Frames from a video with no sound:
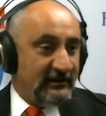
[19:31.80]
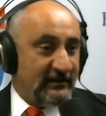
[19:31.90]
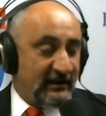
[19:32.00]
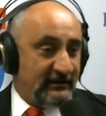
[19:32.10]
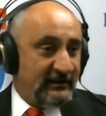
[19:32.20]

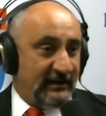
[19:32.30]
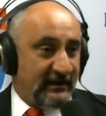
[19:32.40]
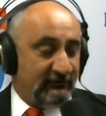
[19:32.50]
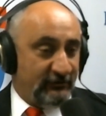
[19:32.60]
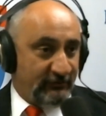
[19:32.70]
Now they
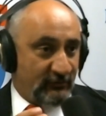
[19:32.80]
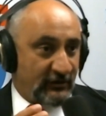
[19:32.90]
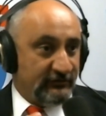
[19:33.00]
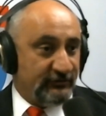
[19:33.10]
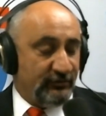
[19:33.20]
have a
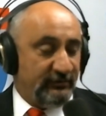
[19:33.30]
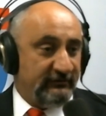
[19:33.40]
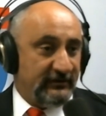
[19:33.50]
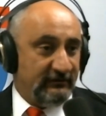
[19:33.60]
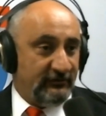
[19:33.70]
smaller group of
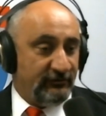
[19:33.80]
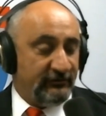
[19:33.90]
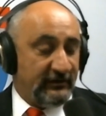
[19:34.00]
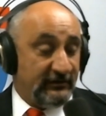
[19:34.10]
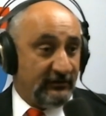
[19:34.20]
individuals
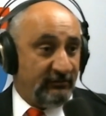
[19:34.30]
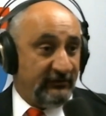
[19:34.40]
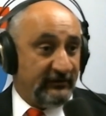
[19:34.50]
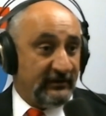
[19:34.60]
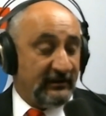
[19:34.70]
that they
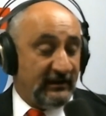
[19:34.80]
represent,